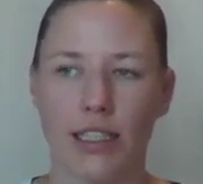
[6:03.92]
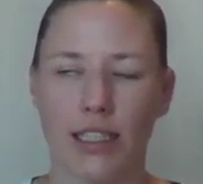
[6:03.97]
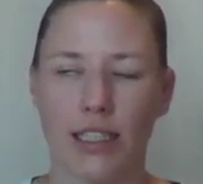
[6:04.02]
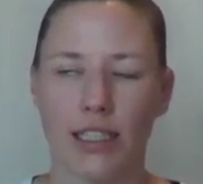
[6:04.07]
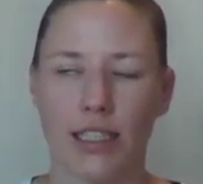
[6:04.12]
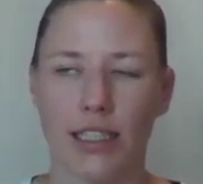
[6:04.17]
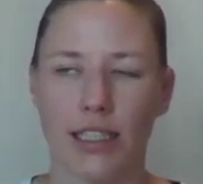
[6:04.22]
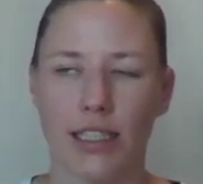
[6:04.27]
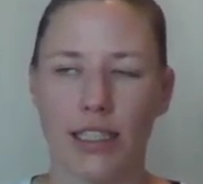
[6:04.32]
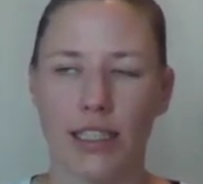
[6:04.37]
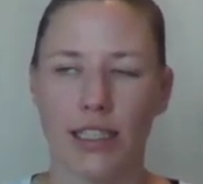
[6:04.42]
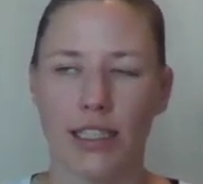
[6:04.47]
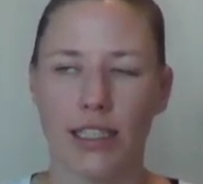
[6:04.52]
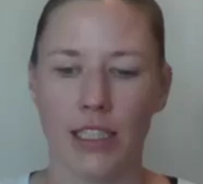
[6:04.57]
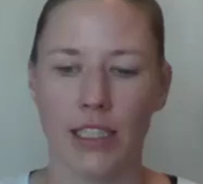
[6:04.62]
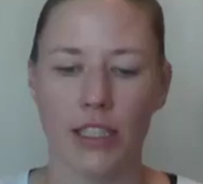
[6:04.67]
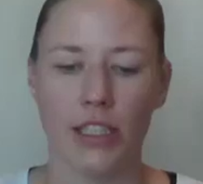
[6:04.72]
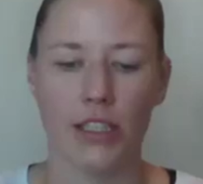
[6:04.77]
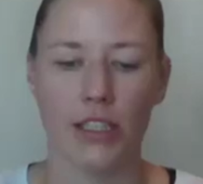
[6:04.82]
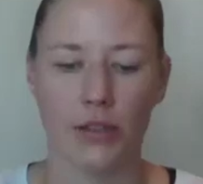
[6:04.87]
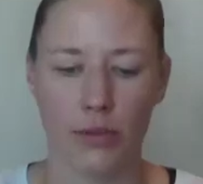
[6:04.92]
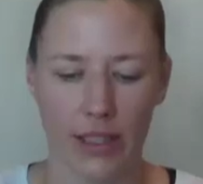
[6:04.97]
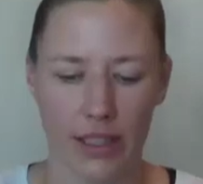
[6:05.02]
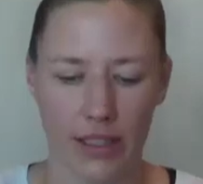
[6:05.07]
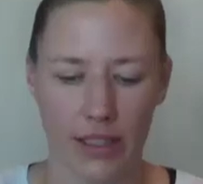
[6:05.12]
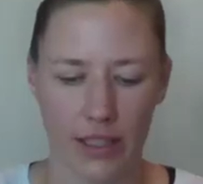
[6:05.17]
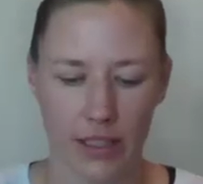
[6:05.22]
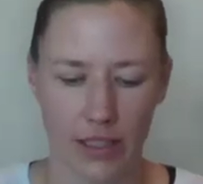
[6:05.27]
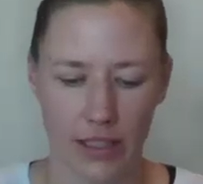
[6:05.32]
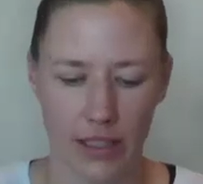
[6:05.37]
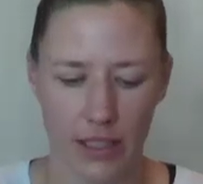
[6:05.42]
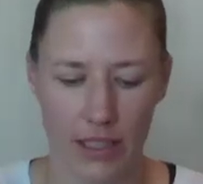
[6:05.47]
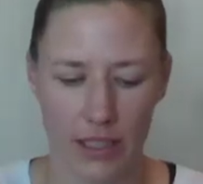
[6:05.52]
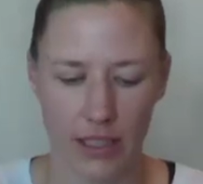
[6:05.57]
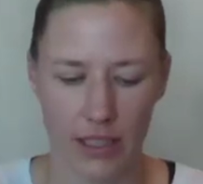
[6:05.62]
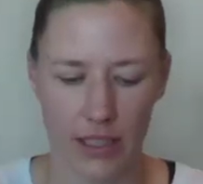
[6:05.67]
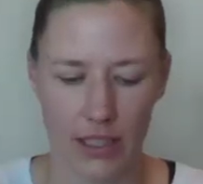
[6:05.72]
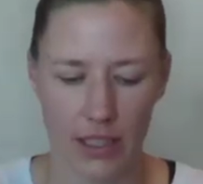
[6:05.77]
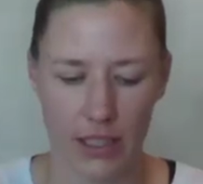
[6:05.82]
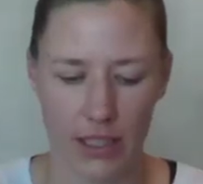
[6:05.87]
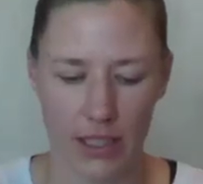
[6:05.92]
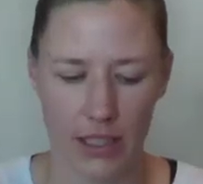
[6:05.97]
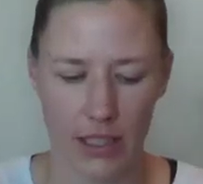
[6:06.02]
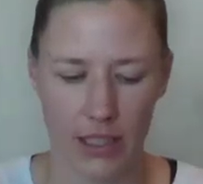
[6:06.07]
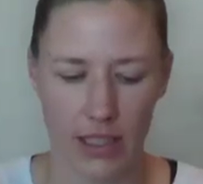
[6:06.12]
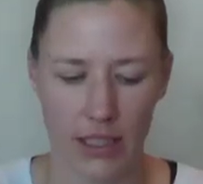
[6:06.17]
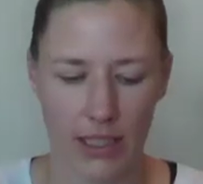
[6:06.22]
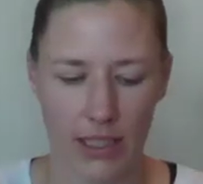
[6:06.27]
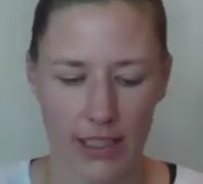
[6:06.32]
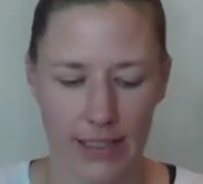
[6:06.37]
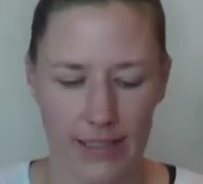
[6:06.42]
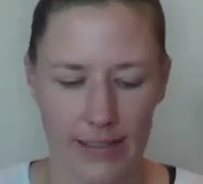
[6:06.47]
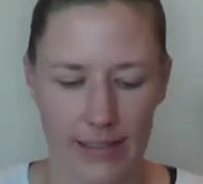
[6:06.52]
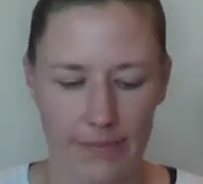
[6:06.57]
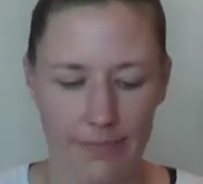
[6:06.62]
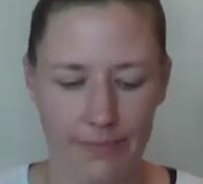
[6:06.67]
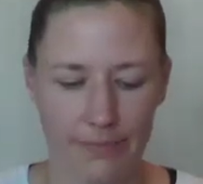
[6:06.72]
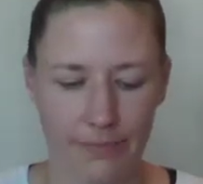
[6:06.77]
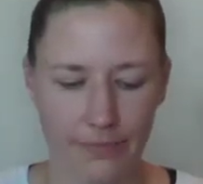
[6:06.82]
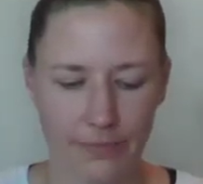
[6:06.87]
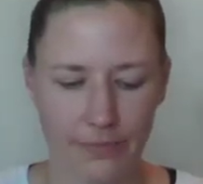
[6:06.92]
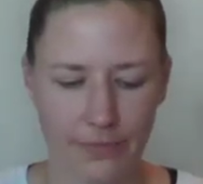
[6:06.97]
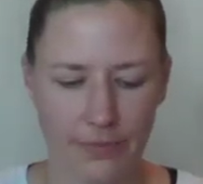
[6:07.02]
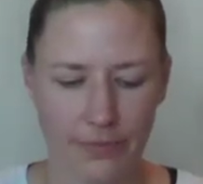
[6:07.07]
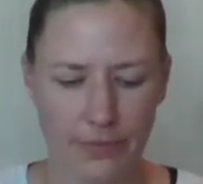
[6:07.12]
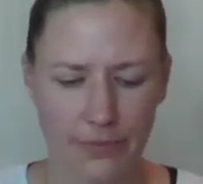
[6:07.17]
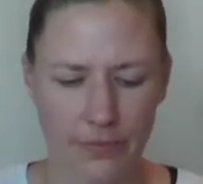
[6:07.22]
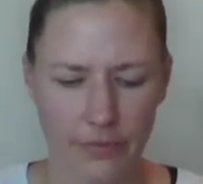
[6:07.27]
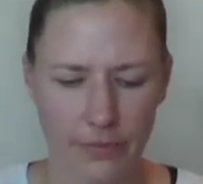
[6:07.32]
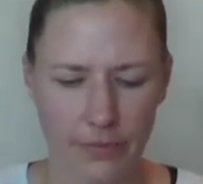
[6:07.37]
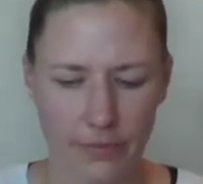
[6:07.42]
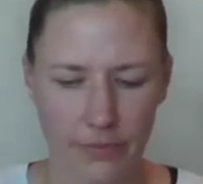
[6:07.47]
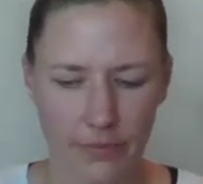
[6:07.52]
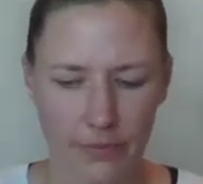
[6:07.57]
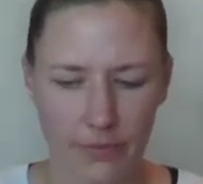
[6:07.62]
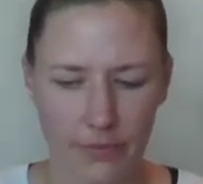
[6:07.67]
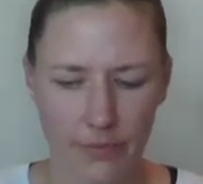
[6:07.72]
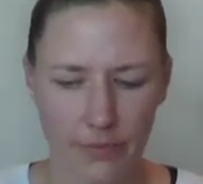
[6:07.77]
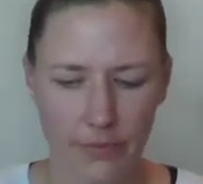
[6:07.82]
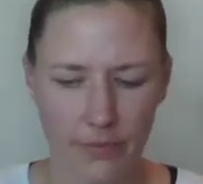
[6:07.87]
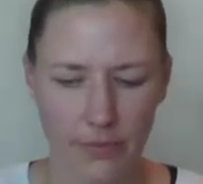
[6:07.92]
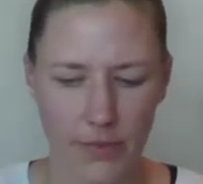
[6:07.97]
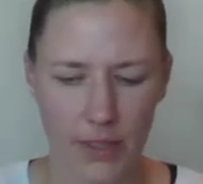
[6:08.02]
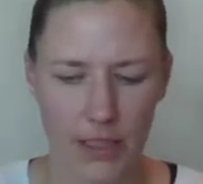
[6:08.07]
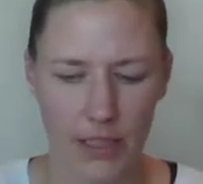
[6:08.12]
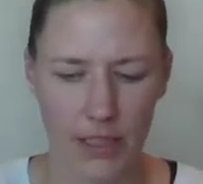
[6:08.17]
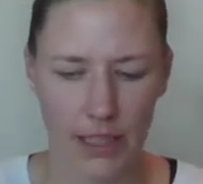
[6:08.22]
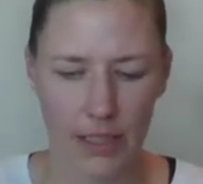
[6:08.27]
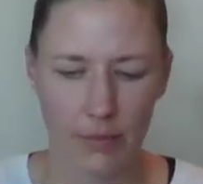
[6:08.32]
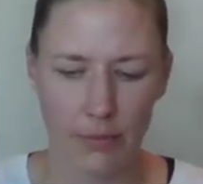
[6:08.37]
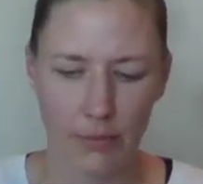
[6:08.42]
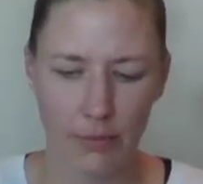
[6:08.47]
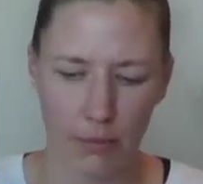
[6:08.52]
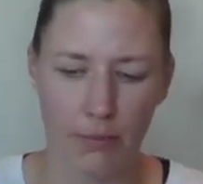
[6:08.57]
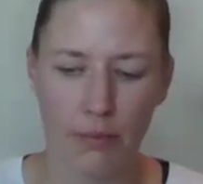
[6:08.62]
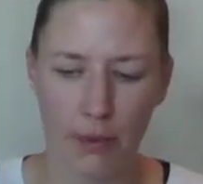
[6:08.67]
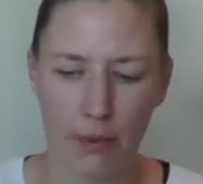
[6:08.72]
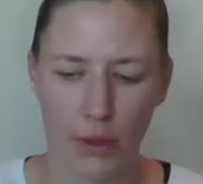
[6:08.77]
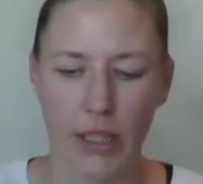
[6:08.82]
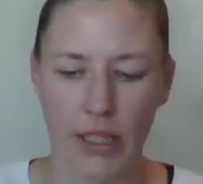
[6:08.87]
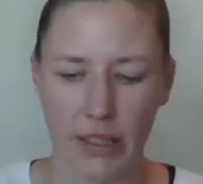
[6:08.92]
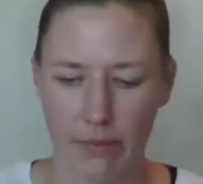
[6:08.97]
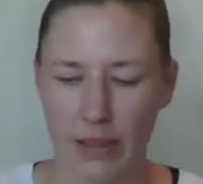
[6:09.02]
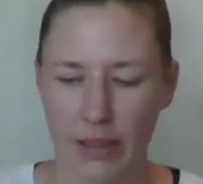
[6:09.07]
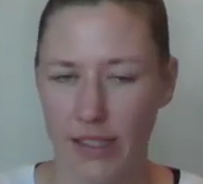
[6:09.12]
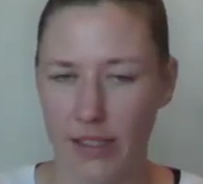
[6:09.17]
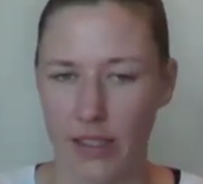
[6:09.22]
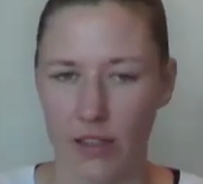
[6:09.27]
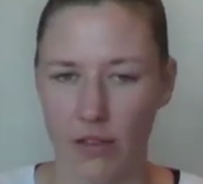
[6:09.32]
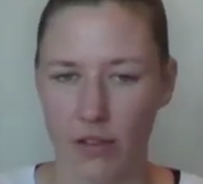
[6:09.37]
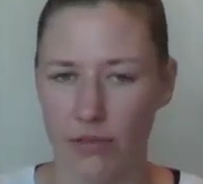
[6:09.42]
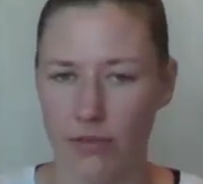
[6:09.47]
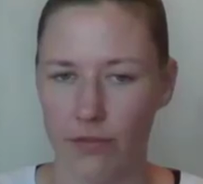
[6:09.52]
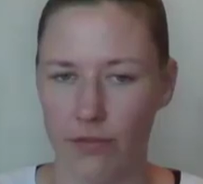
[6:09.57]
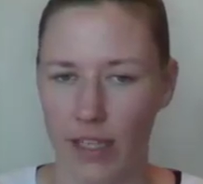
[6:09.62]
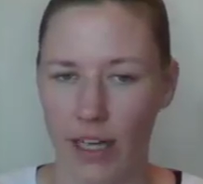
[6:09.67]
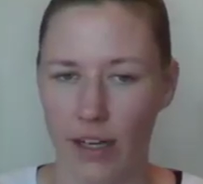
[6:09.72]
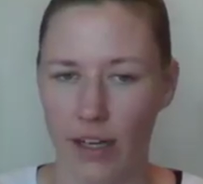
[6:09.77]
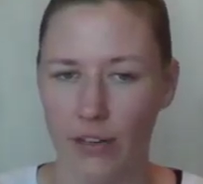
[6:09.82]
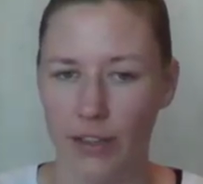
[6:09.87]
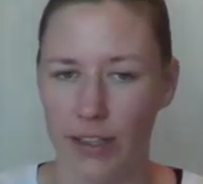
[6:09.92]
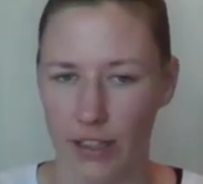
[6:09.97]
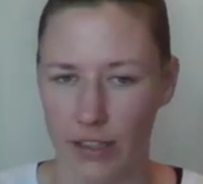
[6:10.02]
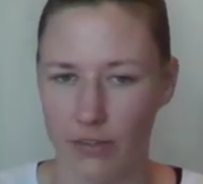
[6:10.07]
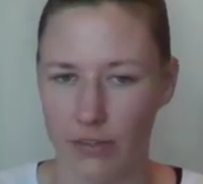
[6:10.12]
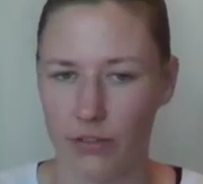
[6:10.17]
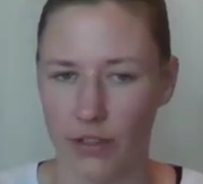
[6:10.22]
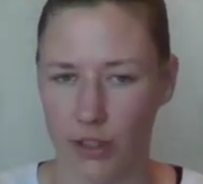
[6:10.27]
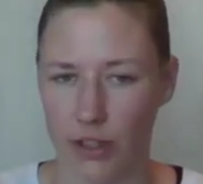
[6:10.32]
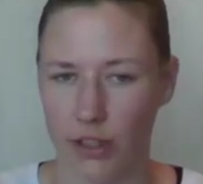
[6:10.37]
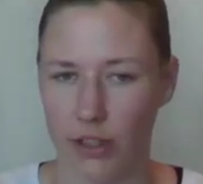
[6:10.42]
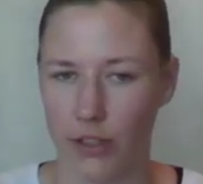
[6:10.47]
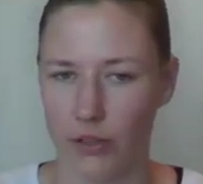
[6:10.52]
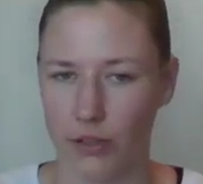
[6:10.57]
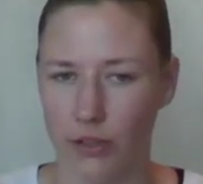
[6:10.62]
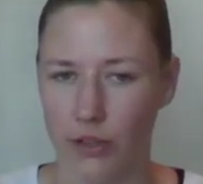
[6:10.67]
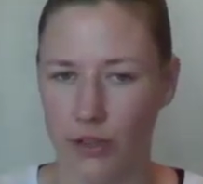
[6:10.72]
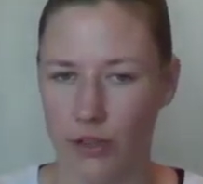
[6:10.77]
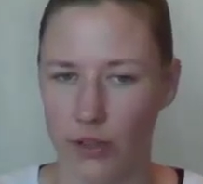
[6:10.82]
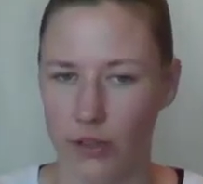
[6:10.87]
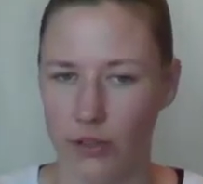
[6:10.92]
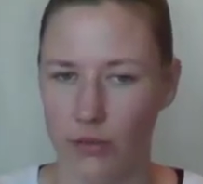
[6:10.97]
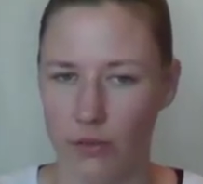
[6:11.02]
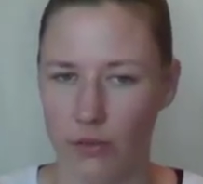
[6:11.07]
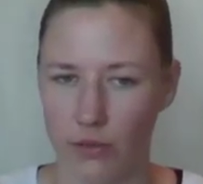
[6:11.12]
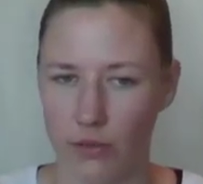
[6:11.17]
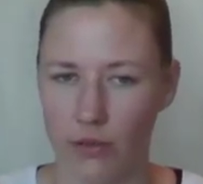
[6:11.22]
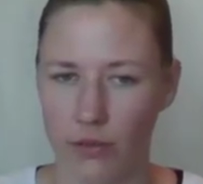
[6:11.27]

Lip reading: I need to continue with um like putting myself out there for those